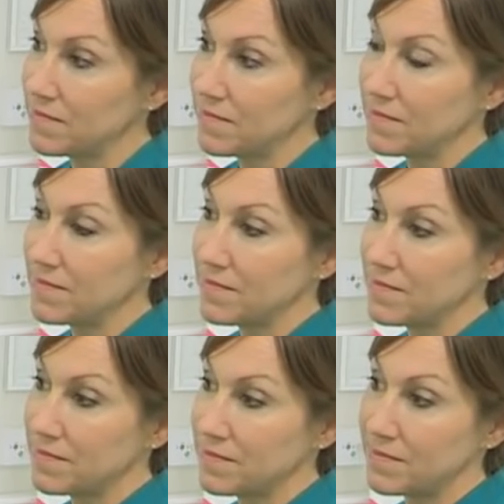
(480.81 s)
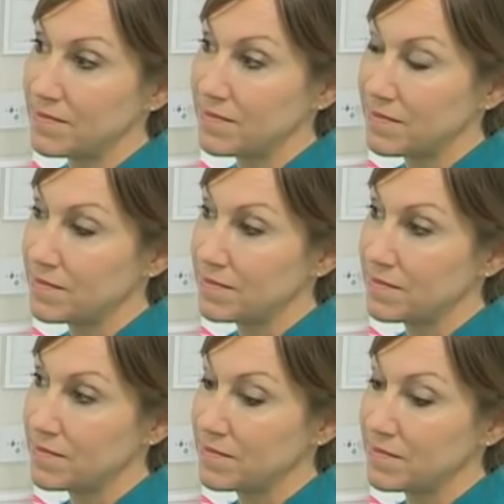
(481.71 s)

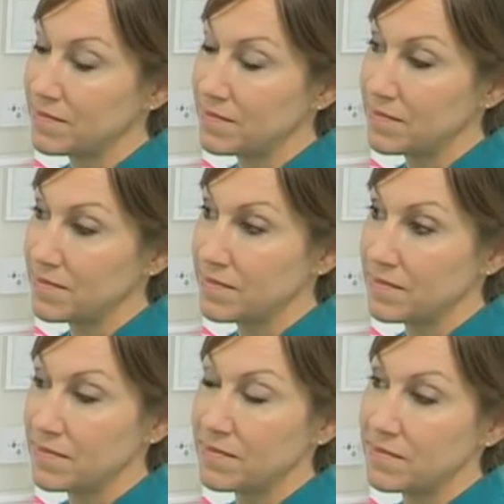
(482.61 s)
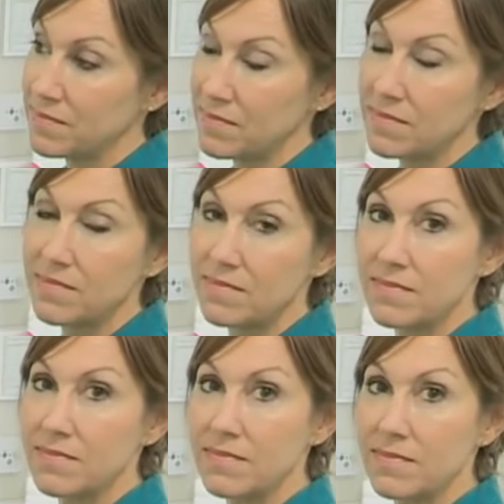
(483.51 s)

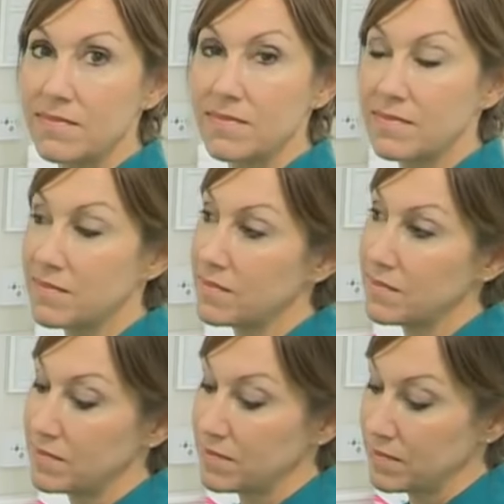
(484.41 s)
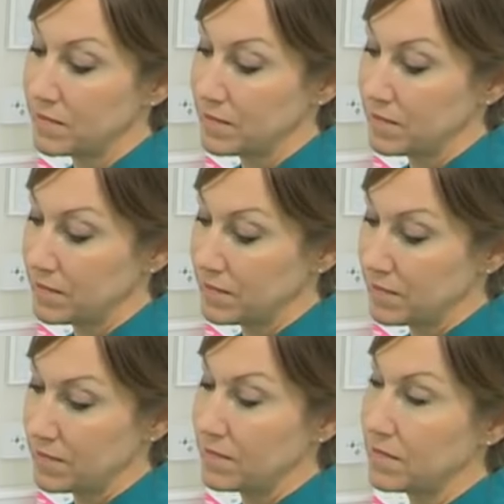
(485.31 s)

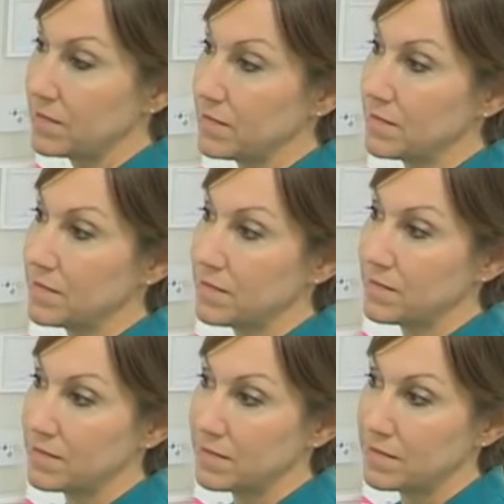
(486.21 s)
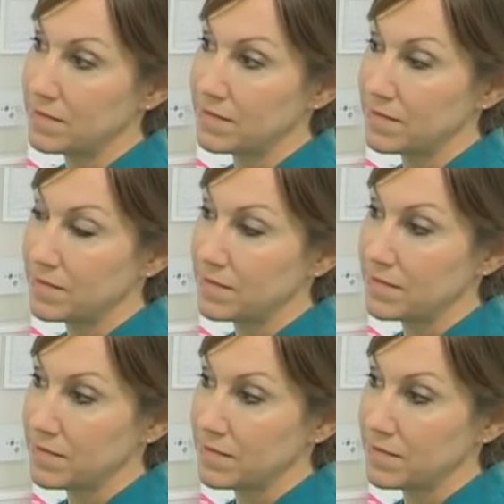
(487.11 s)
[no speech]